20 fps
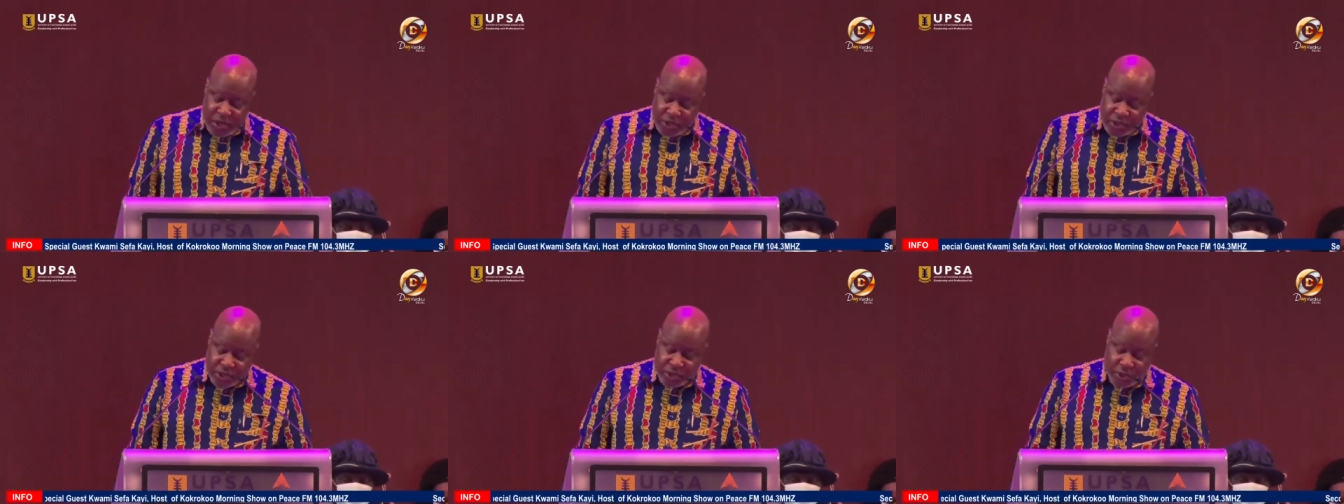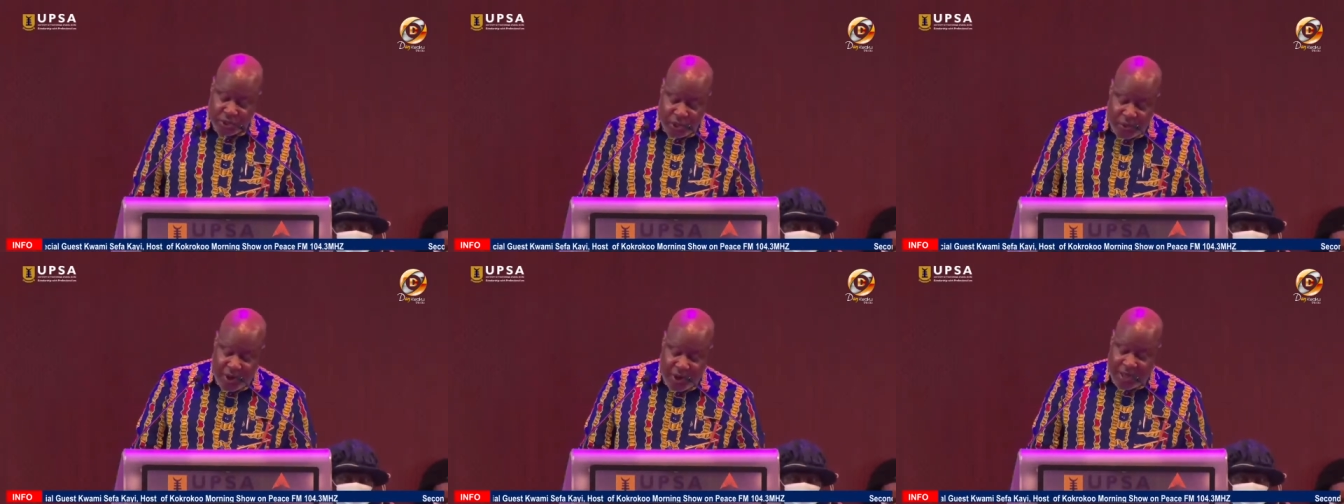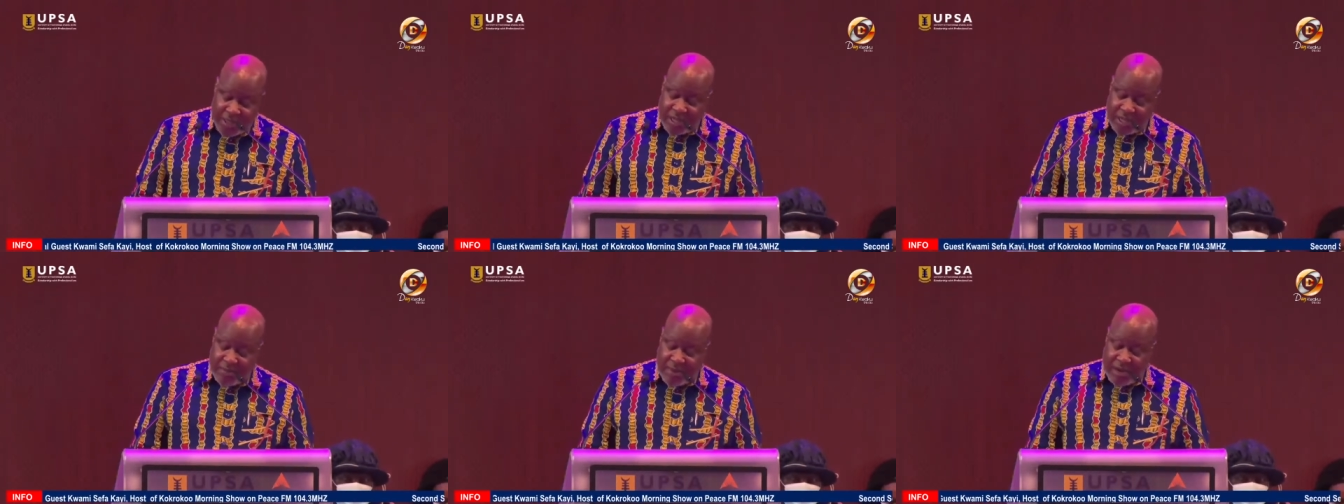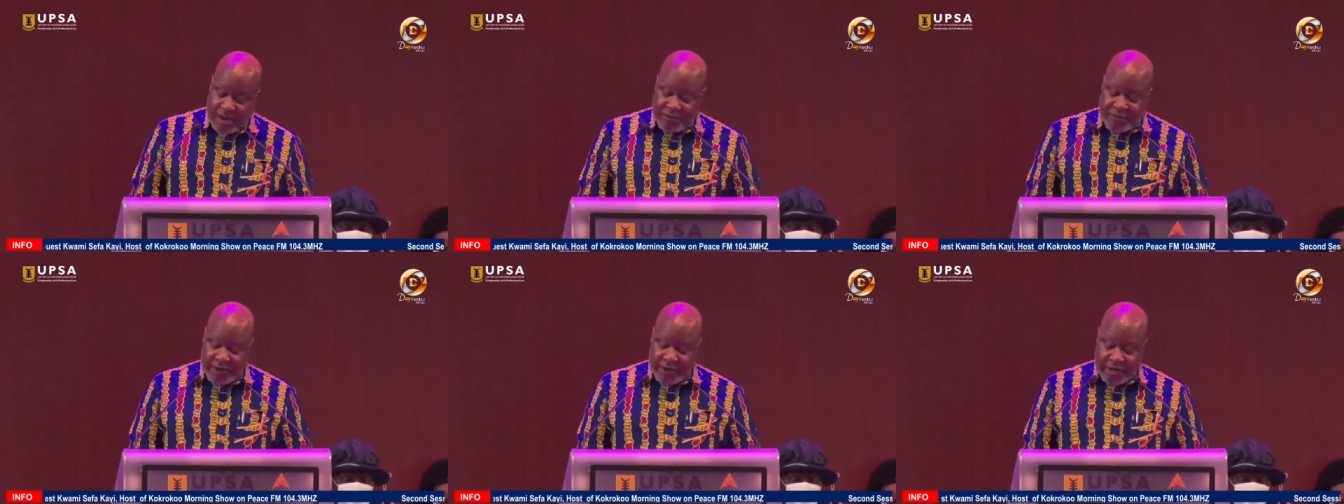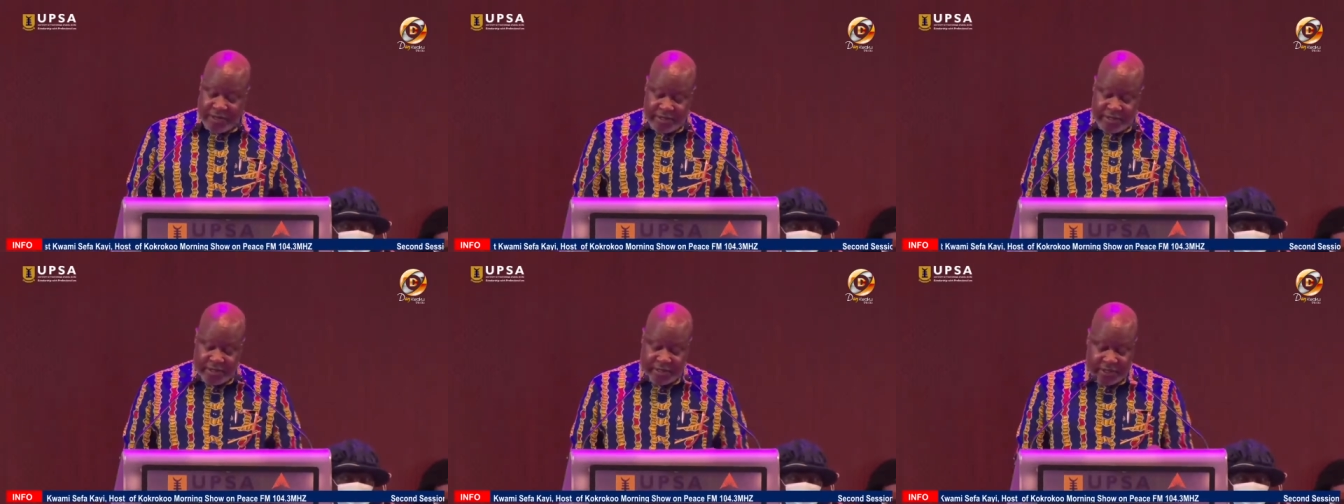So go out there, my
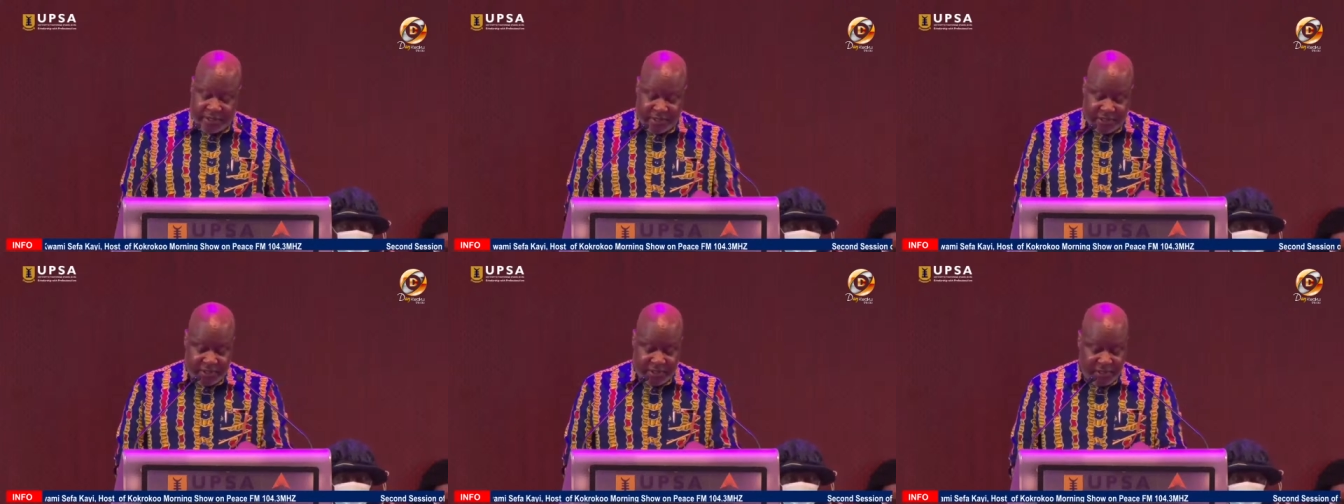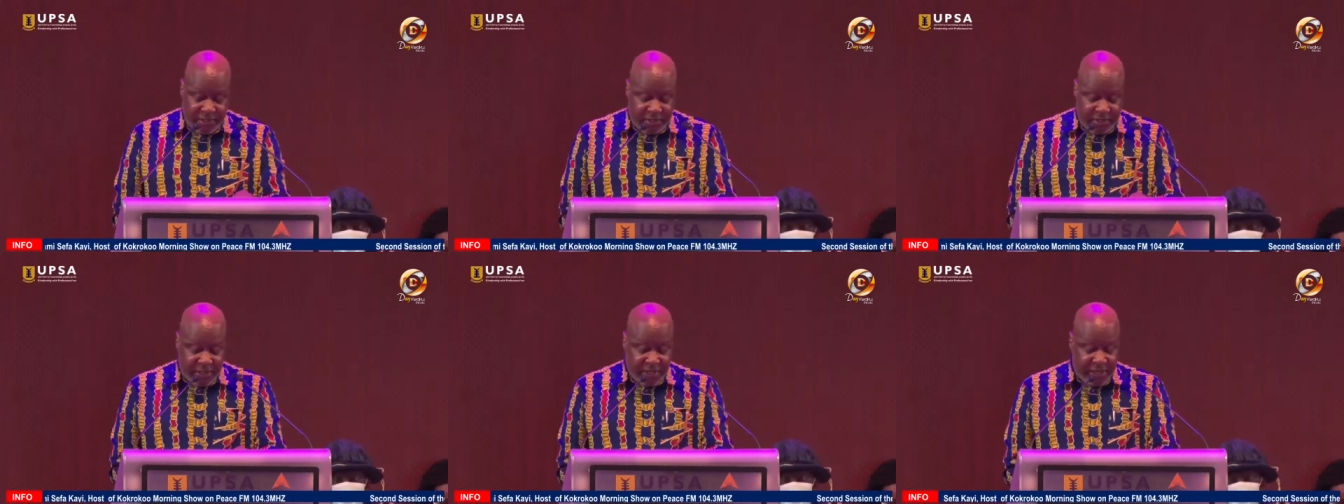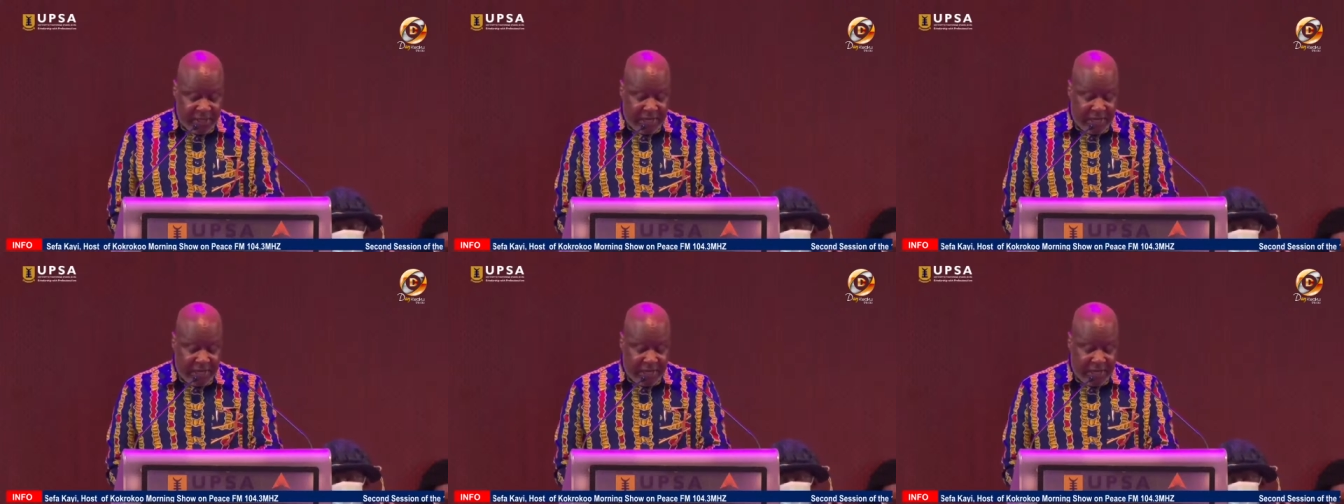friends,